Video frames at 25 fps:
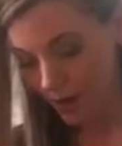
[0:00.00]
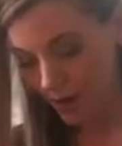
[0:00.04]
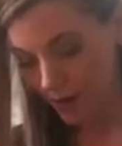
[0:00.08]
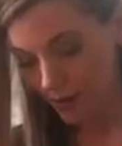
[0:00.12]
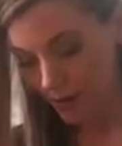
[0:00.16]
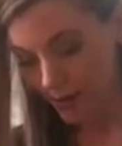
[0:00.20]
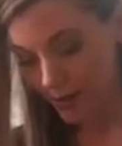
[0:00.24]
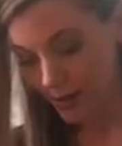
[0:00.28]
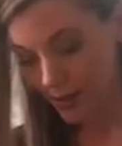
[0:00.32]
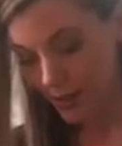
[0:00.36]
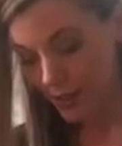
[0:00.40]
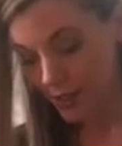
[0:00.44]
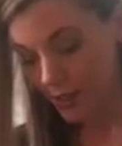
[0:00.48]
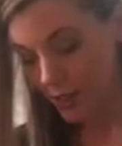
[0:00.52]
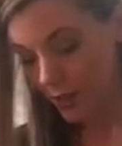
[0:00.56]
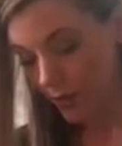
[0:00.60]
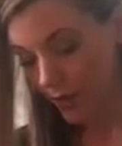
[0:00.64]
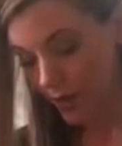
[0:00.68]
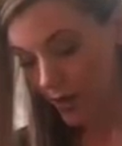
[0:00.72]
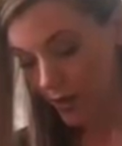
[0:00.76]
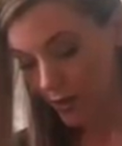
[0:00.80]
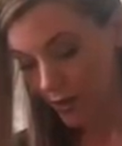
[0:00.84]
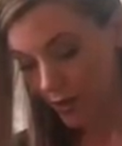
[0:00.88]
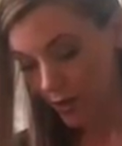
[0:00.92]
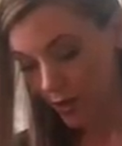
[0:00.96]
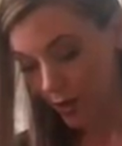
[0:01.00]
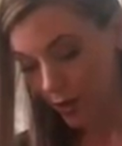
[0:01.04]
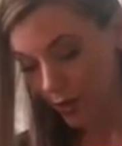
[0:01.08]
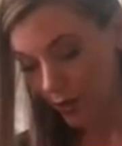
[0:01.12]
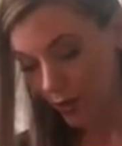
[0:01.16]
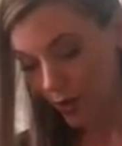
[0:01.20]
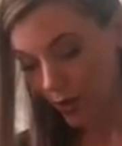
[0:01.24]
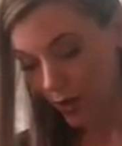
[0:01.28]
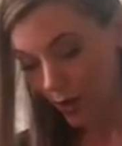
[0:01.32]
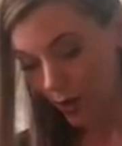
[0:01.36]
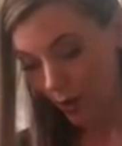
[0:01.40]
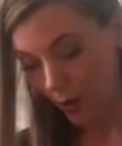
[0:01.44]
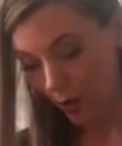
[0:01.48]
The situation you
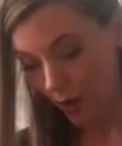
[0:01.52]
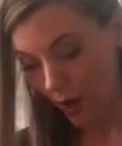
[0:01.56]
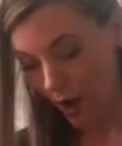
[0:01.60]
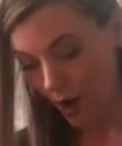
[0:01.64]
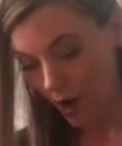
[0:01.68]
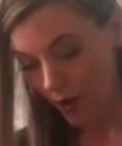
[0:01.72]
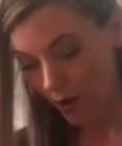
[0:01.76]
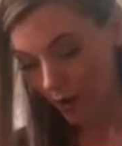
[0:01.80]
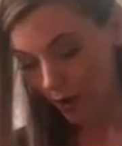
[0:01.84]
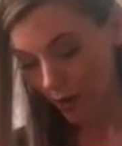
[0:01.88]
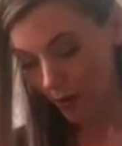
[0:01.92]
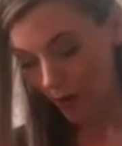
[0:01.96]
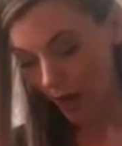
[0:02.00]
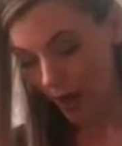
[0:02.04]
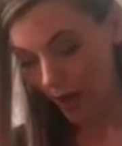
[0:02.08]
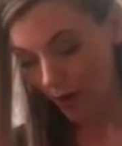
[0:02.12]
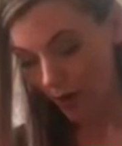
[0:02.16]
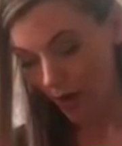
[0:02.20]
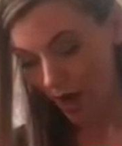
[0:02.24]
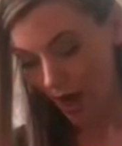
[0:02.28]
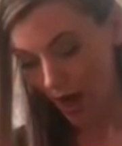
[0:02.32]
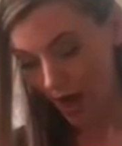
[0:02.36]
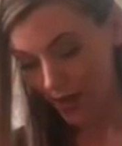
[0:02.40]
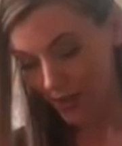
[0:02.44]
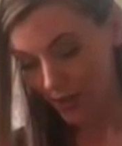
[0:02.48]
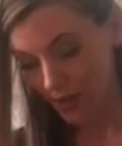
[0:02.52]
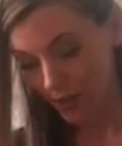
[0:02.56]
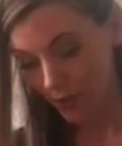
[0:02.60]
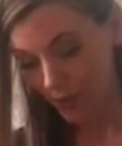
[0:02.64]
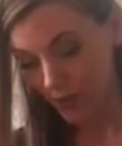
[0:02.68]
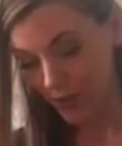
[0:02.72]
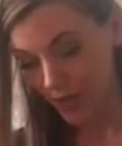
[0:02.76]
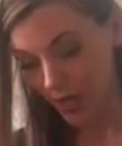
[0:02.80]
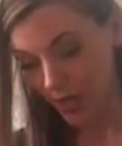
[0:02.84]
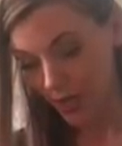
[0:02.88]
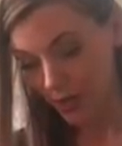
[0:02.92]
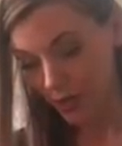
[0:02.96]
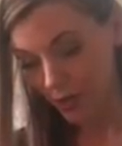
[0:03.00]
are inquiring about has the
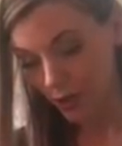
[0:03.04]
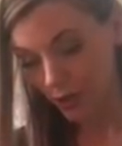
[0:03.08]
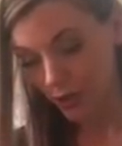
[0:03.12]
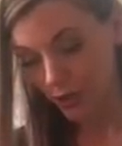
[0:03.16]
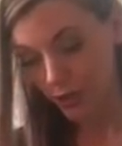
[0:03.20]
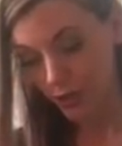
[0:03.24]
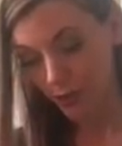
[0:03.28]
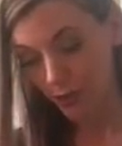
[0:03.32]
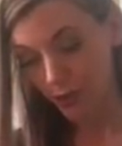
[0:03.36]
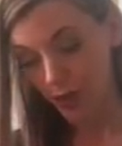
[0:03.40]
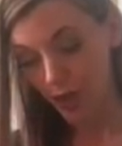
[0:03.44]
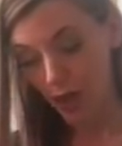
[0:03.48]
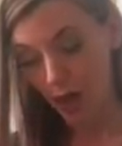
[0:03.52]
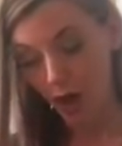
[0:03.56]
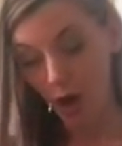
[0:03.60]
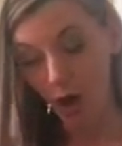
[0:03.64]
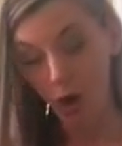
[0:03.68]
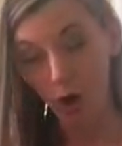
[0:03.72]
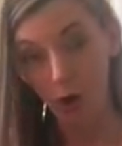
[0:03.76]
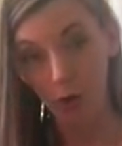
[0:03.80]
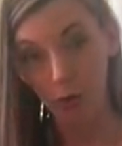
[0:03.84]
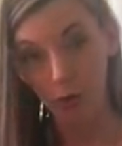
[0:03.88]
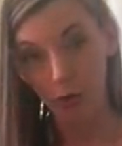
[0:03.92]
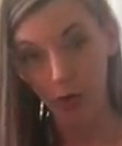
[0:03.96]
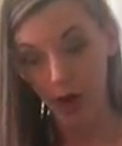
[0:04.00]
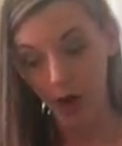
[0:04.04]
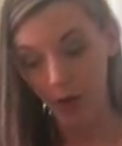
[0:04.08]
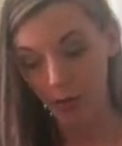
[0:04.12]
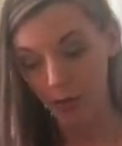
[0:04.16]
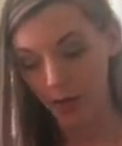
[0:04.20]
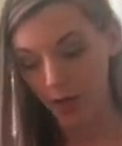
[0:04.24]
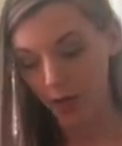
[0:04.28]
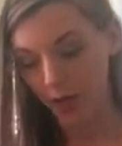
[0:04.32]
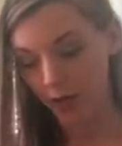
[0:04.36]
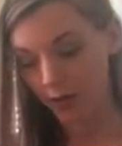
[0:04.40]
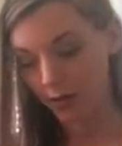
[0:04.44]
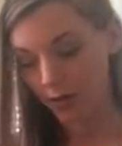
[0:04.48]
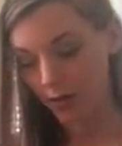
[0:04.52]
potential to be a
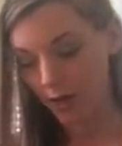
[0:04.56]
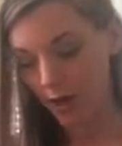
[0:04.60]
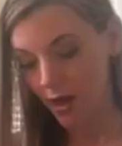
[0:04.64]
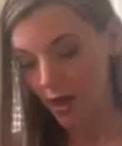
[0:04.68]
homecoming,